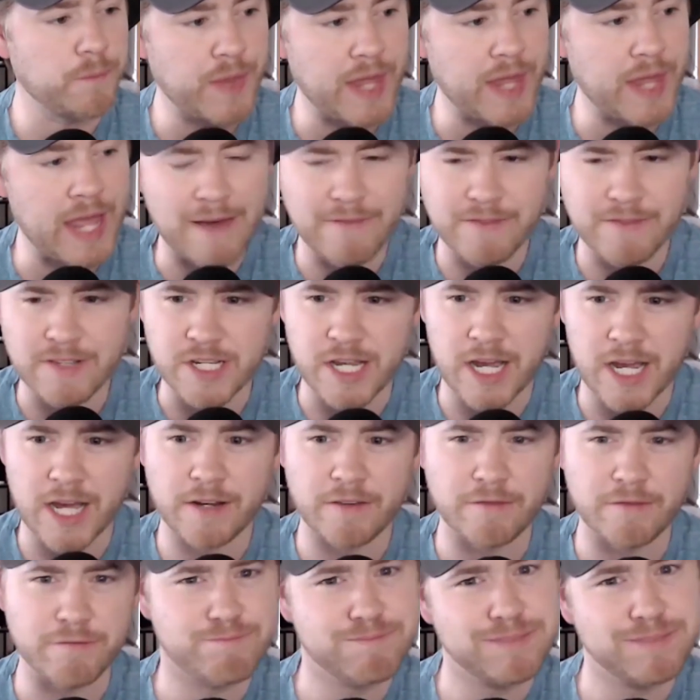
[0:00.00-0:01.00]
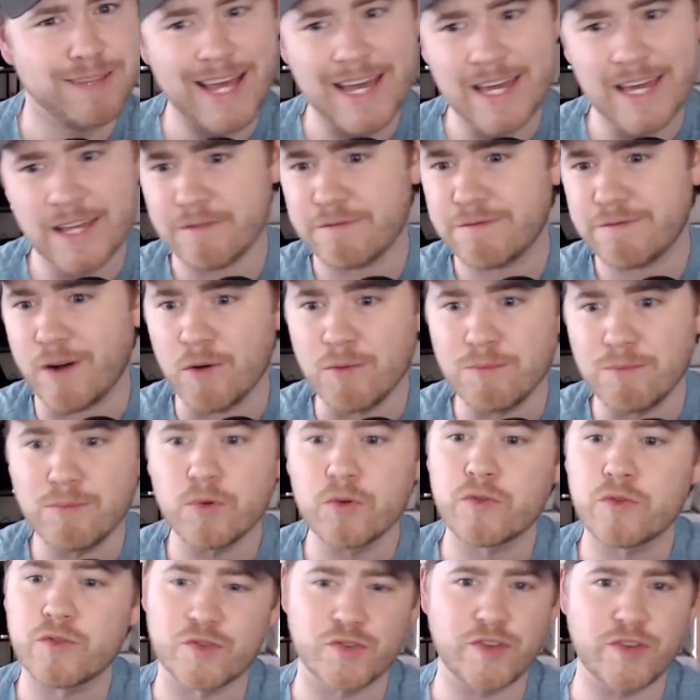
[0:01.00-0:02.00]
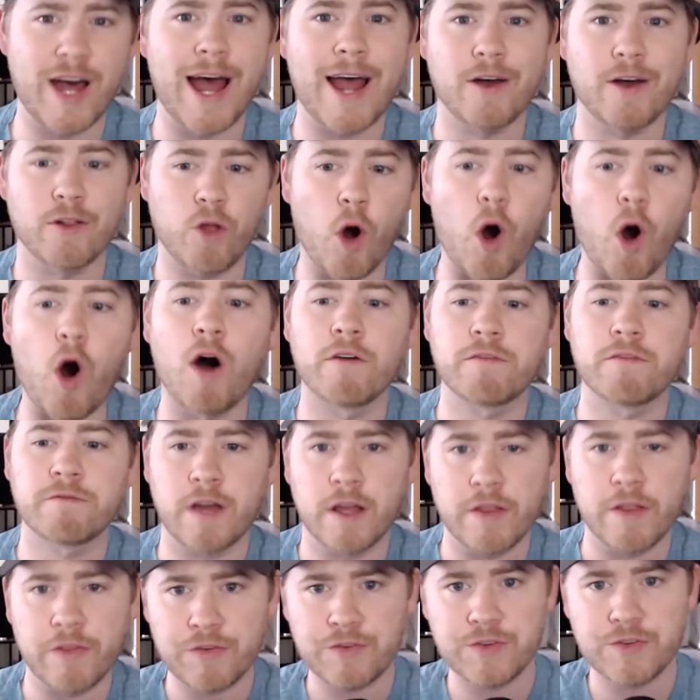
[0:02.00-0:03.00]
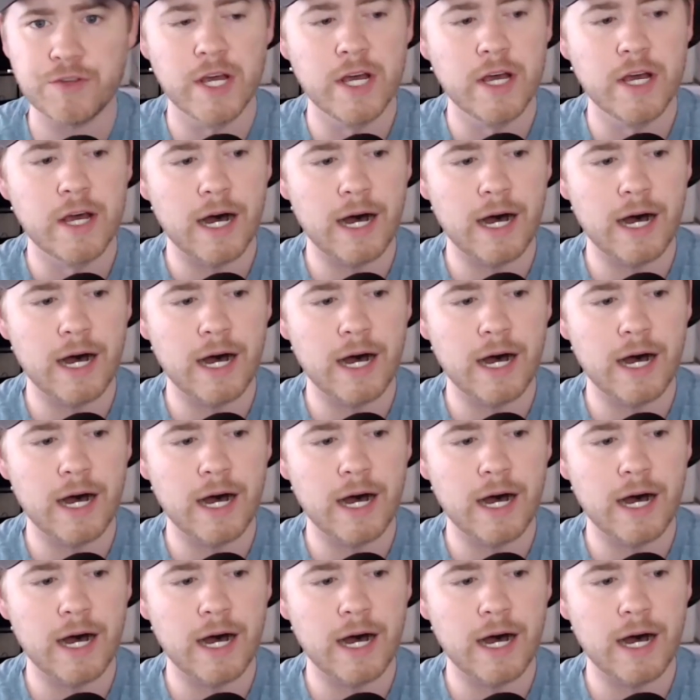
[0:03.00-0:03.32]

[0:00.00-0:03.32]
They have this kind of playing a phone booth style offense.